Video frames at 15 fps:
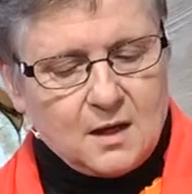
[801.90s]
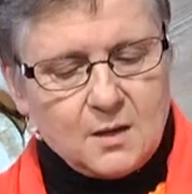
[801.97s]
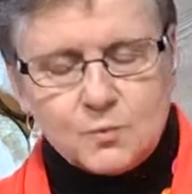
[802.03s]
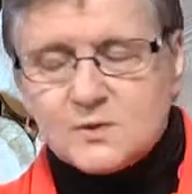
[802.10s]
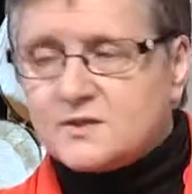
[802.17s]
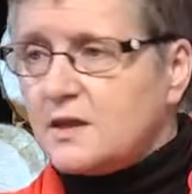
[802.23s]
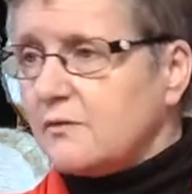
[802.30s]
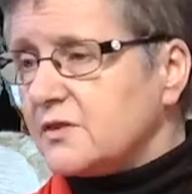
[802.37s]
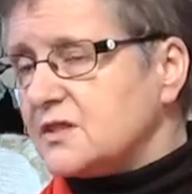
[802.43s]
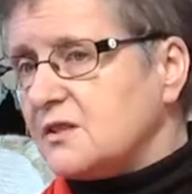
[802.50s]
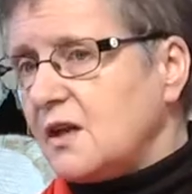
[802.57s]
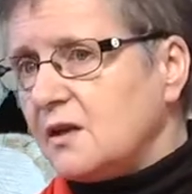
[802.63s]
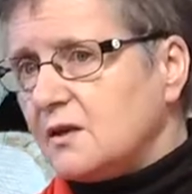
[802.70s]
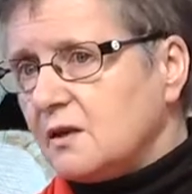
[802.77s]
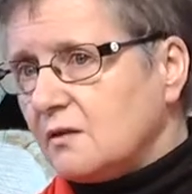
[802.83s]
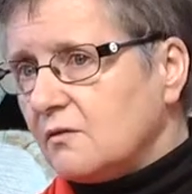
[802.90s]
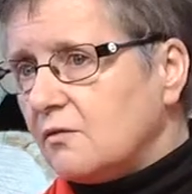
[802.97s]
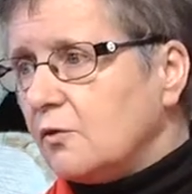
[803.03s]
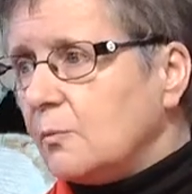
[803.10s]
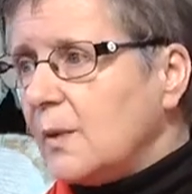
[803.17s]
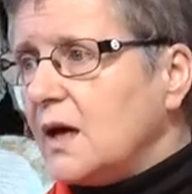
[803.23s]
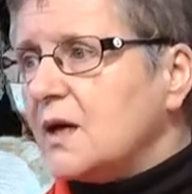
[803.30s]
It was devastating
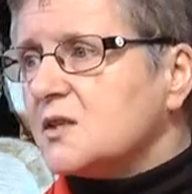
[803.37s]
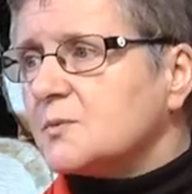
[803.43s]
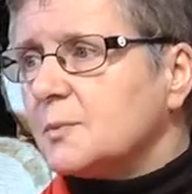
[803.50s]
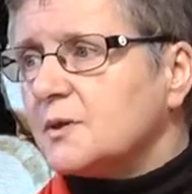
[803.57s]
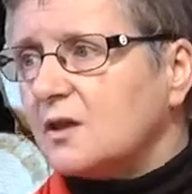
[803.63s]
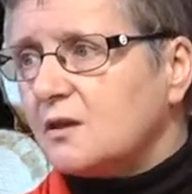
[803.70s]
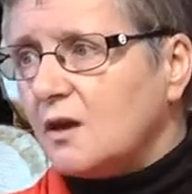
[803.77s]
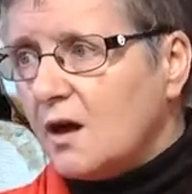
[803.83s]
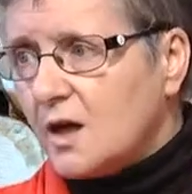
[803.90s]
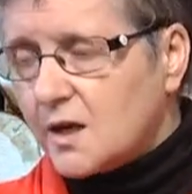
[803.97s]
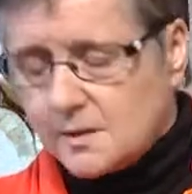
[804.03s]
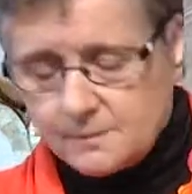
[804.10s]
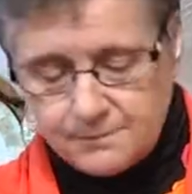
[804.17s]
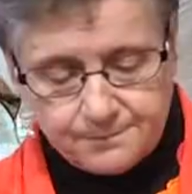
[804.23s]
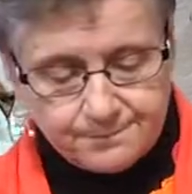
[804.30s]
for my husband and I,